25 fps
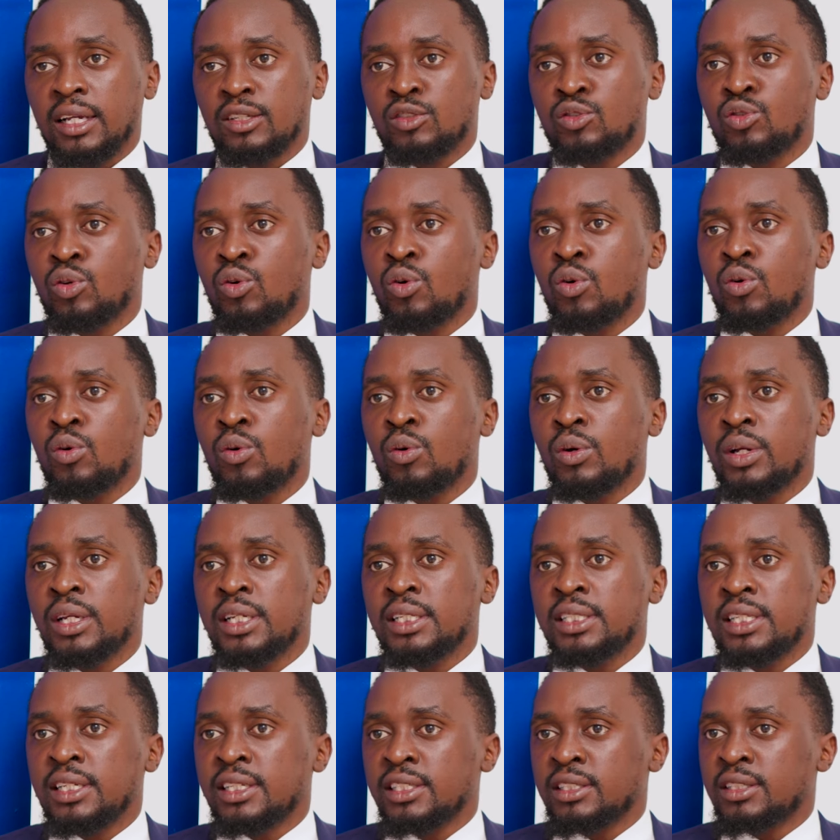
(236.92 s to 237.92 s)
So
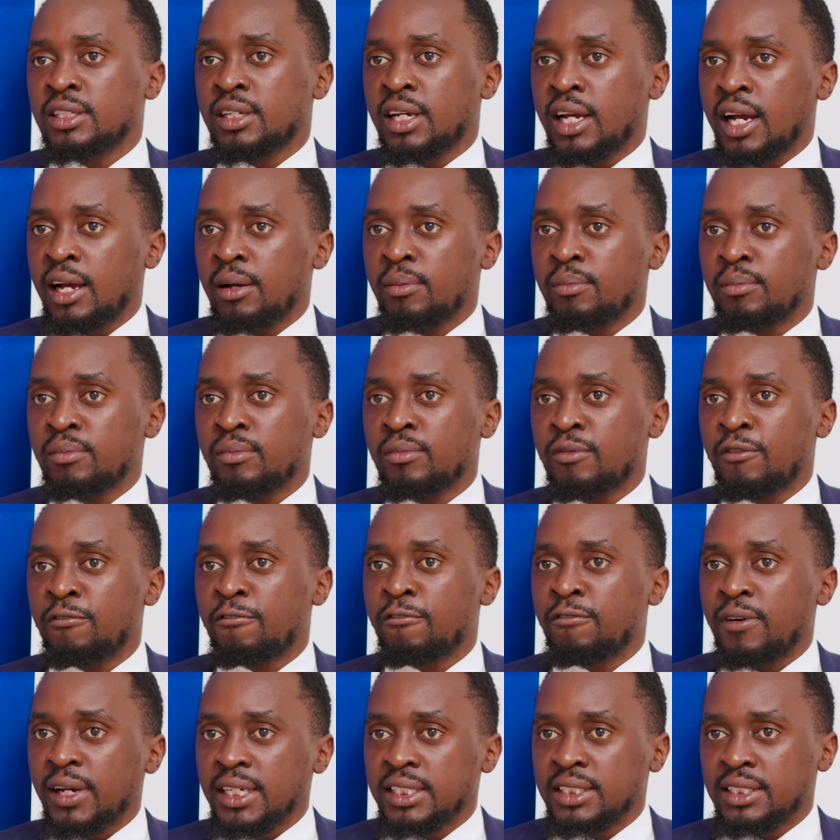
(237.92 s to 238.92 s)
it has come
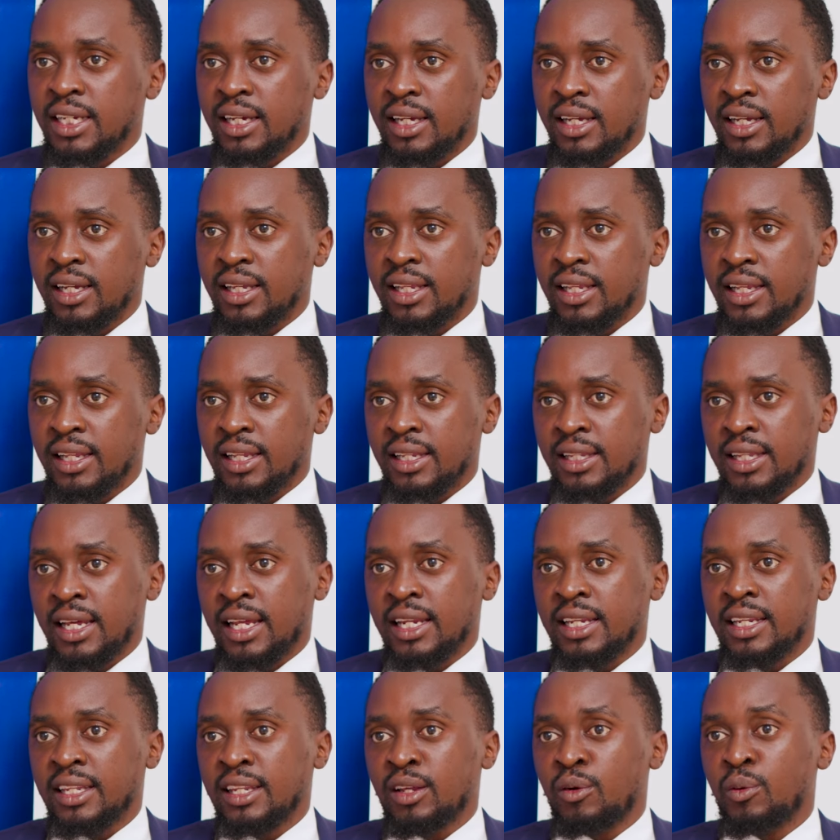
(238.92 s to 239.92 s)
faster than the